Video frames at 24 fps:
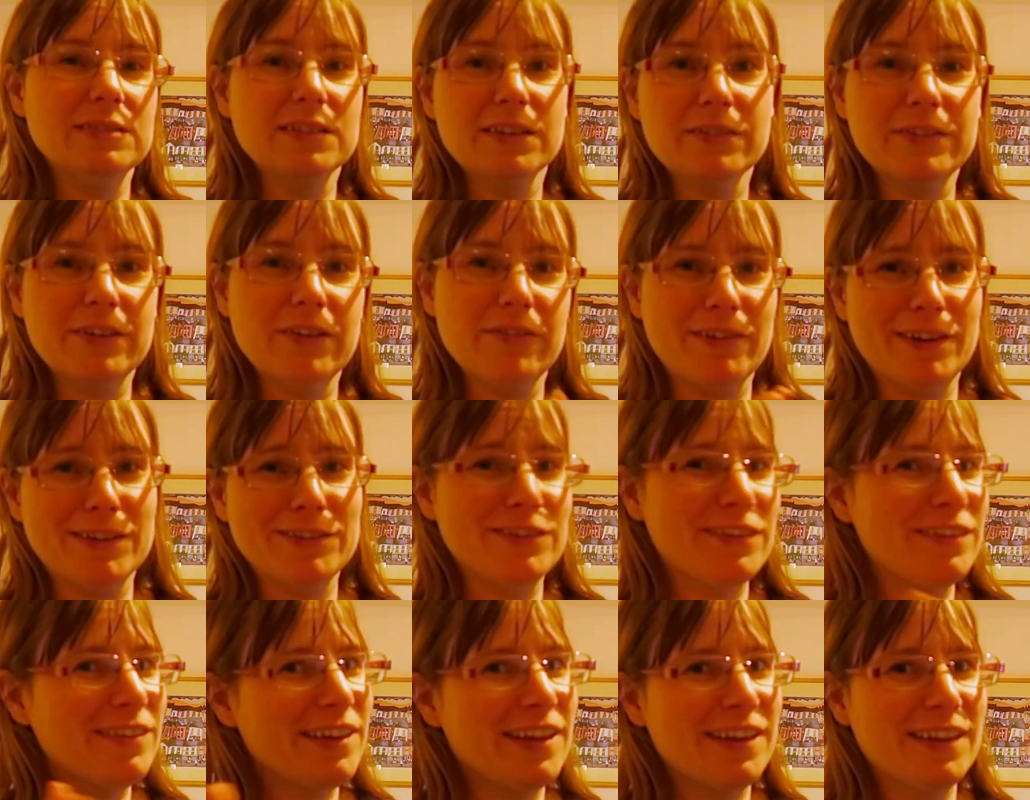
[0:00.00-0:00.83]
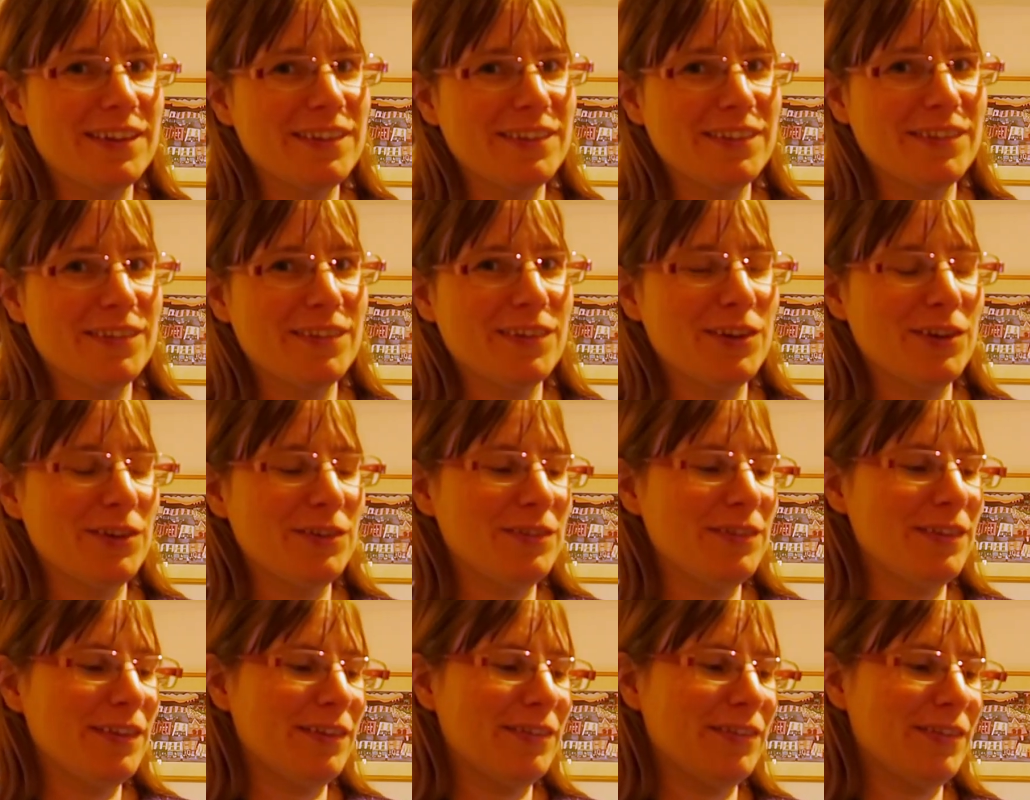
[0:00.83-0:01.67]
I've never actually
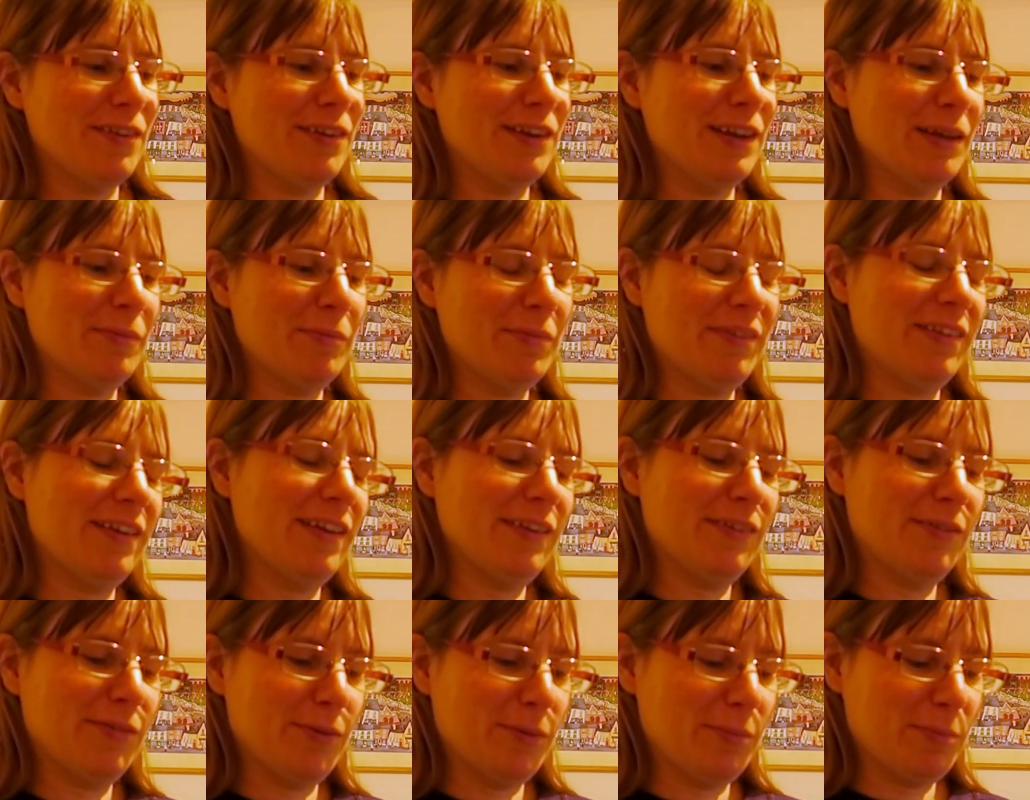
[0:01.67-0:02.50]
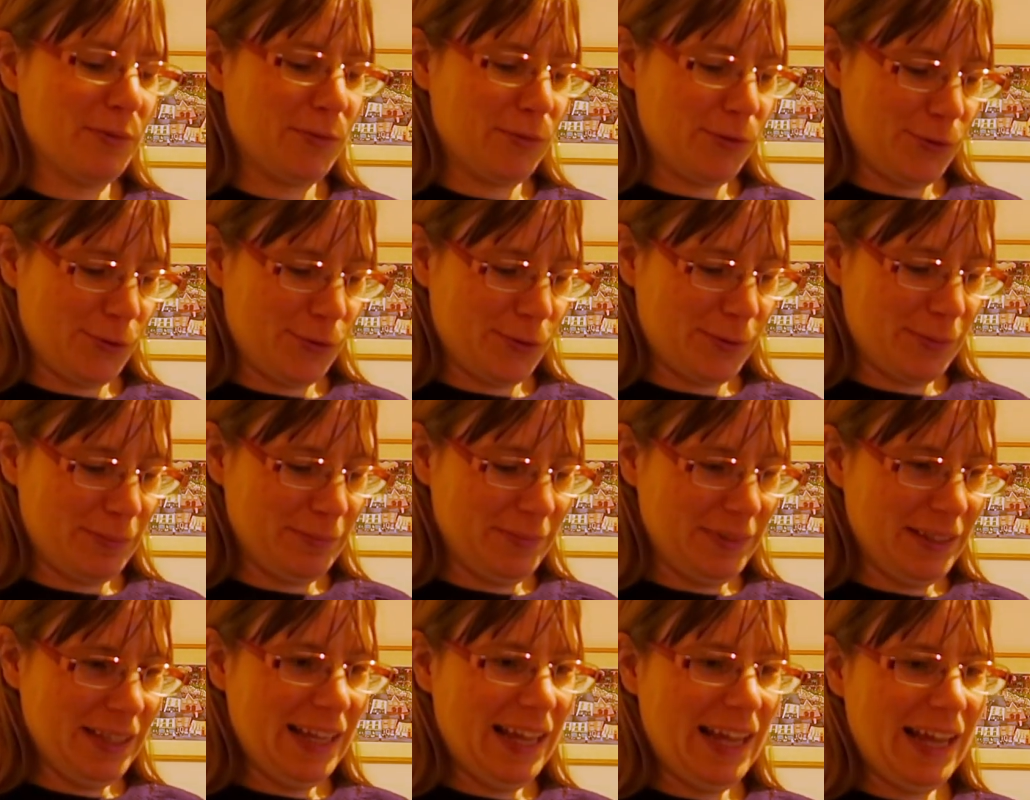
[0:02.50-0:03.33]
heard their surname said, so I'm not sure
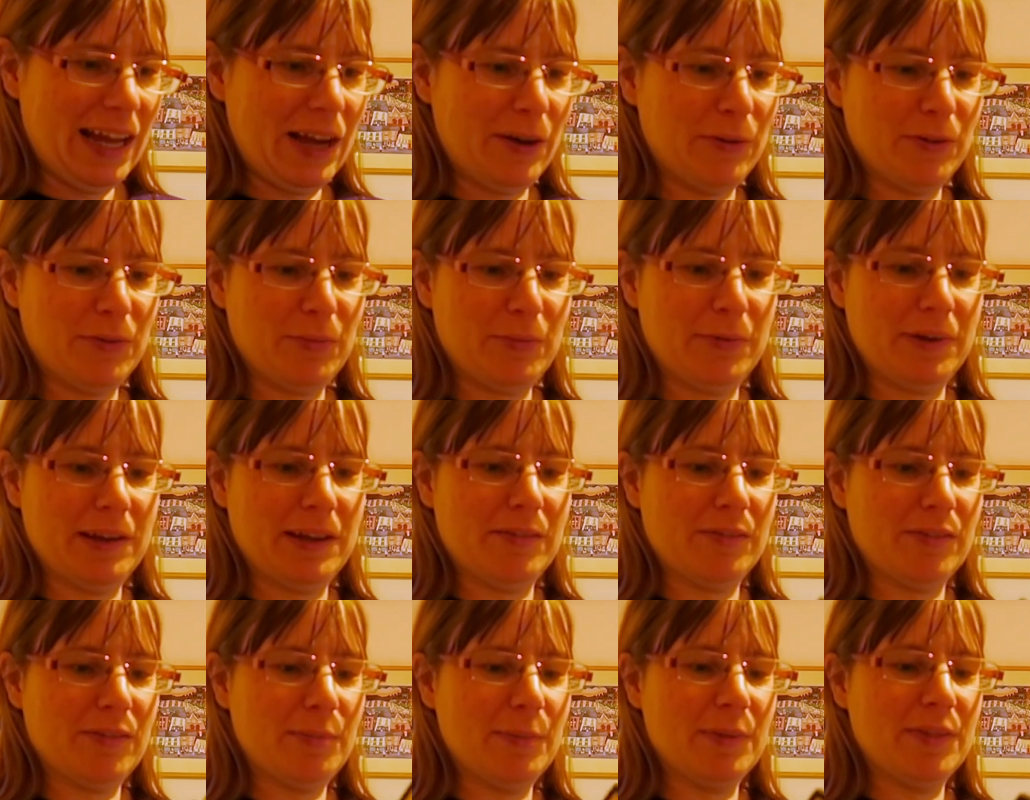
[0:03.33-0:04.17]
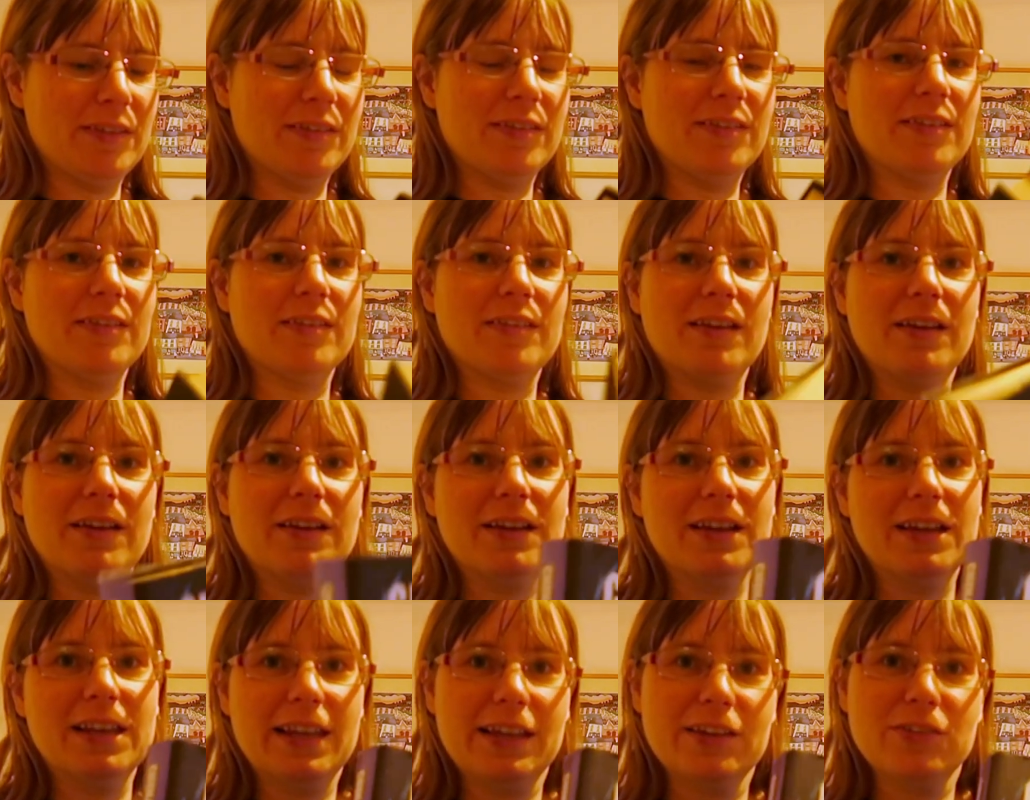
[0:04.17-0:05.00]
how it's pronounced, but this is
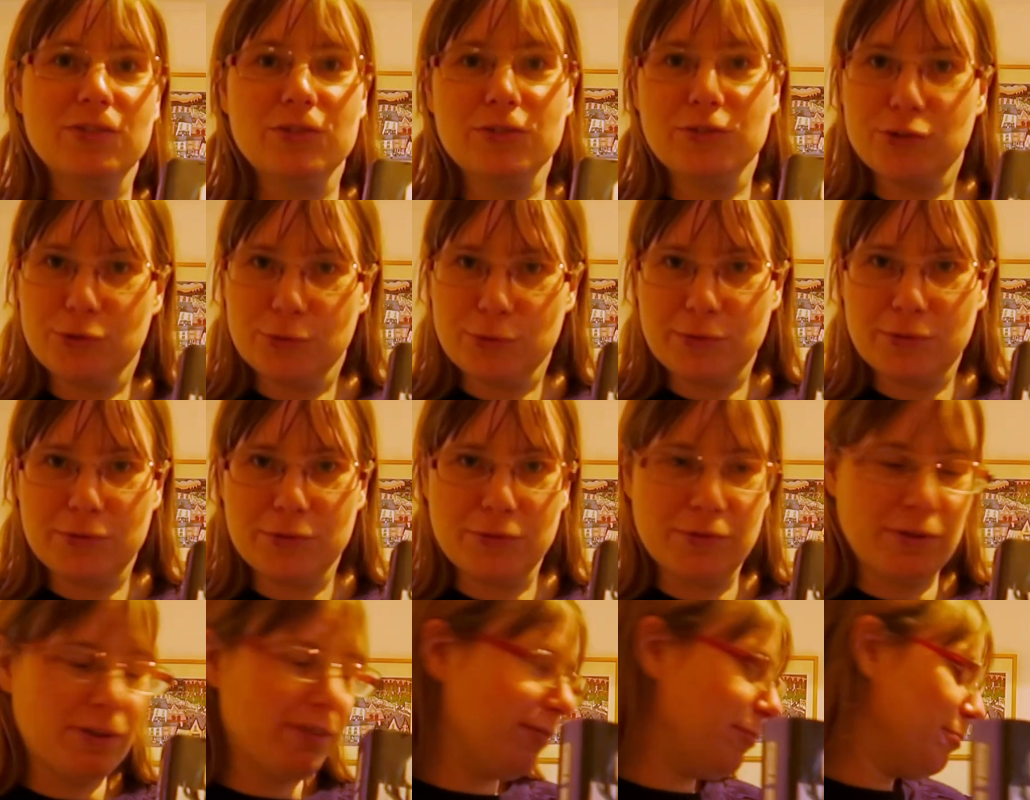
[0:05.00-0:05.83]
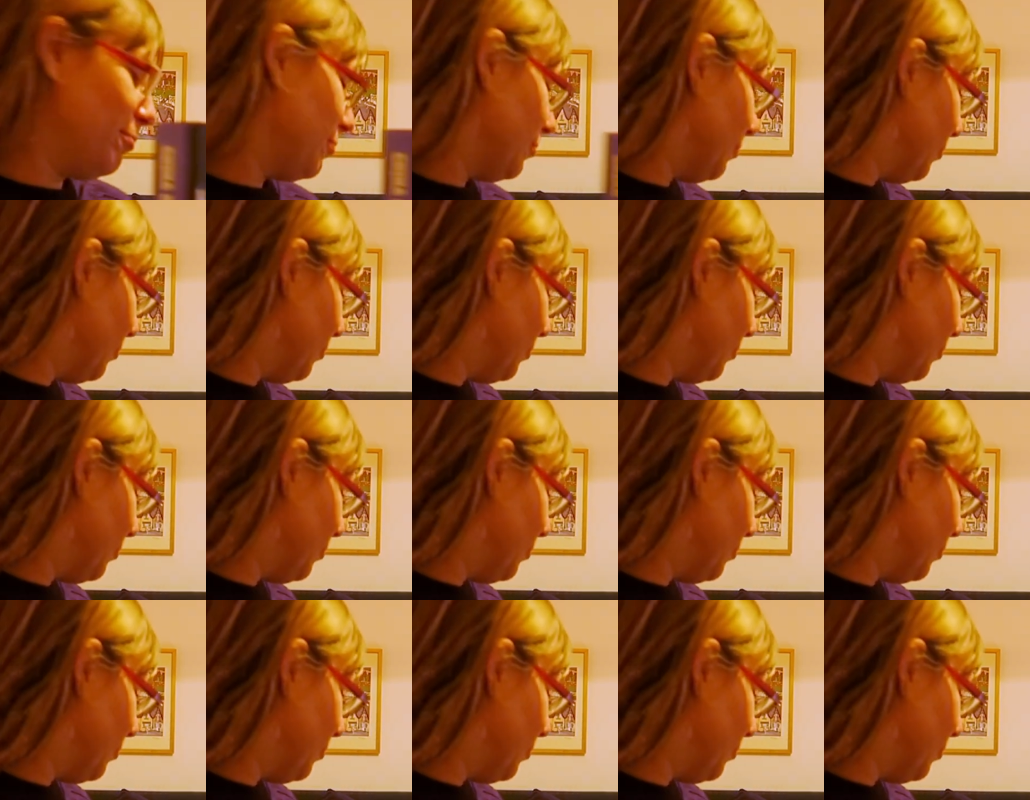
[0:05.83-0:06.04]
a collection of short stories.